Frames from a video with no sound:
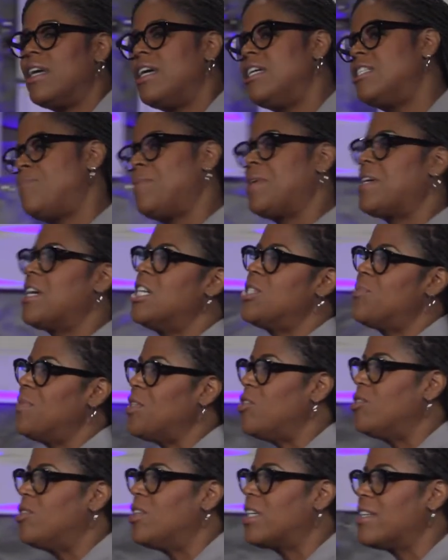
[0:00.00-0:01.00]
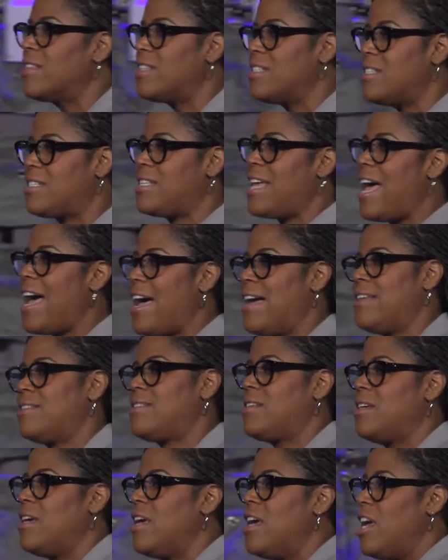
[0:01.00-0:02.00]
It's because when you look at the
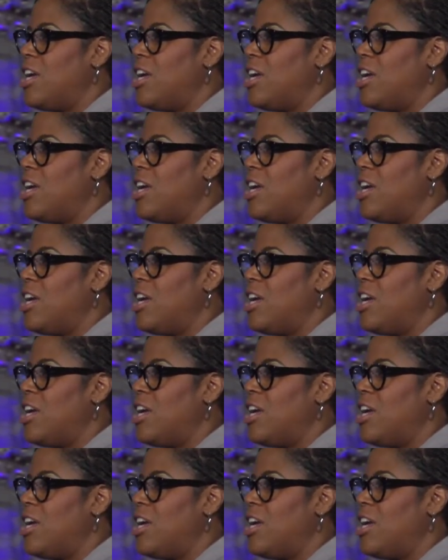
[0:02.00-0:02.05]
stats